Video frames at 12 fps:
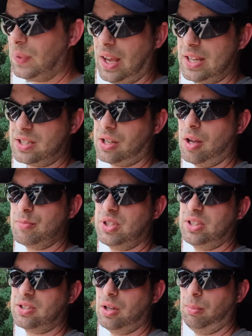as it comes
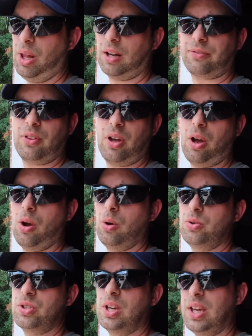into the block for the
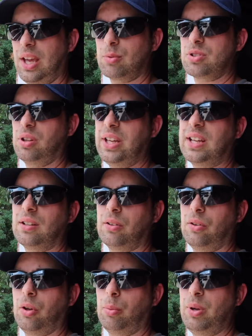hose, it was leaking
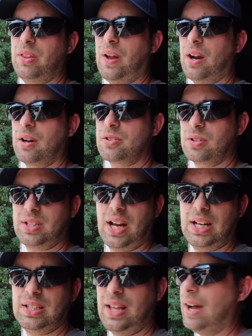a little bit there, so
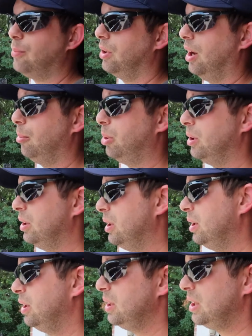tighten that one up.
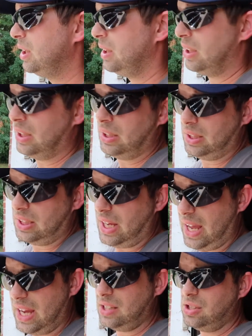
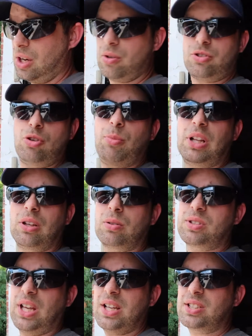And, you know, do my
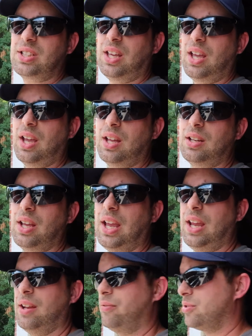little test again,
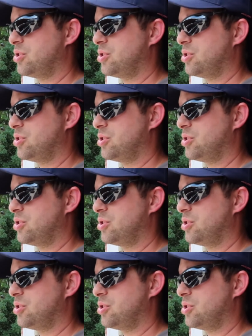and for